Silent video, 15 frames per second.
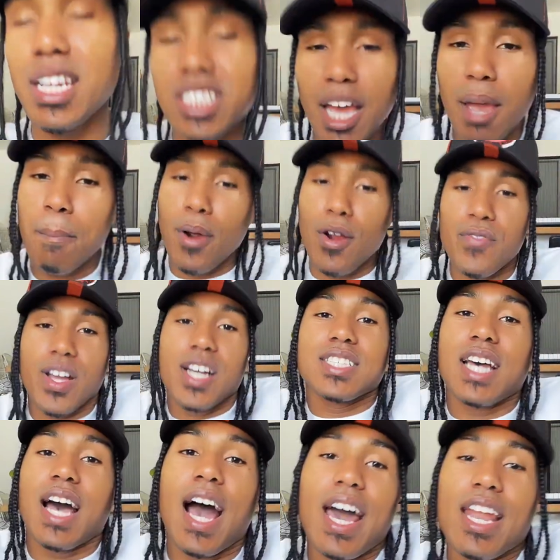and my
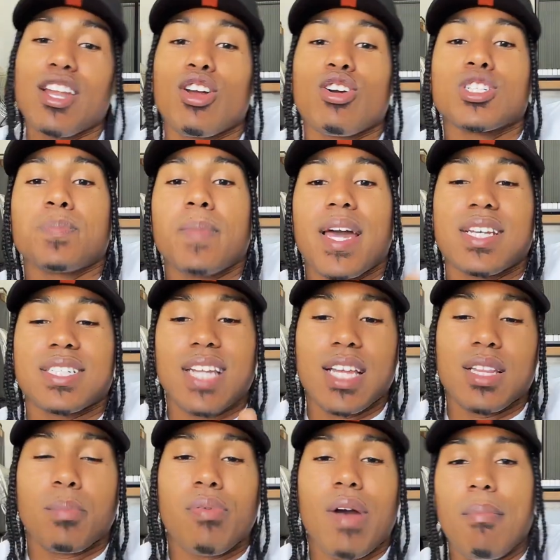Spanish ain't perfect because I
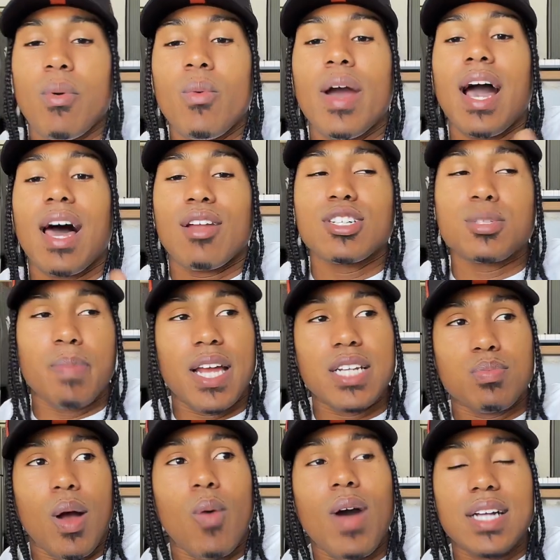didn't learn Spanish like the proper way.